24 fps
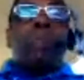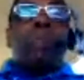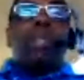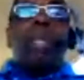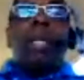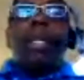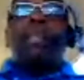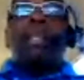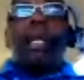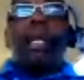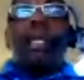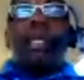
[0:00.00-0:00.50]

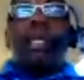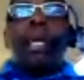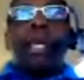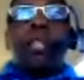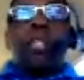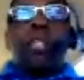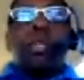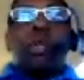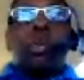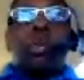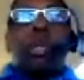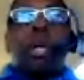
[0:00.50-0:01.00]
things like
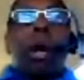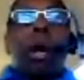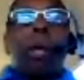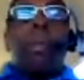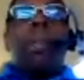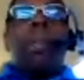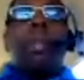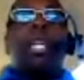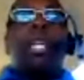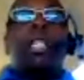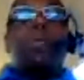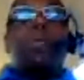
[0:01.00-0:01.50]
that. So the
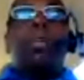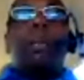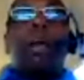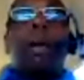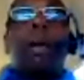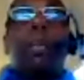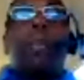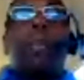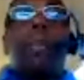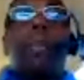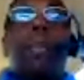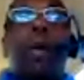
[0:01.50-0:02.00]
company is being
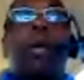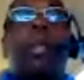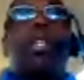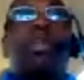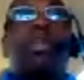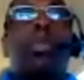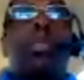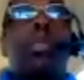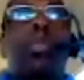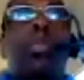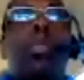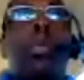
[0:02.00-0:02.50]
marketed
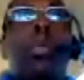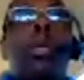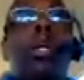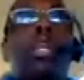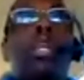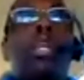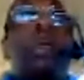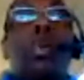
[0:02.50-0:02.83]
through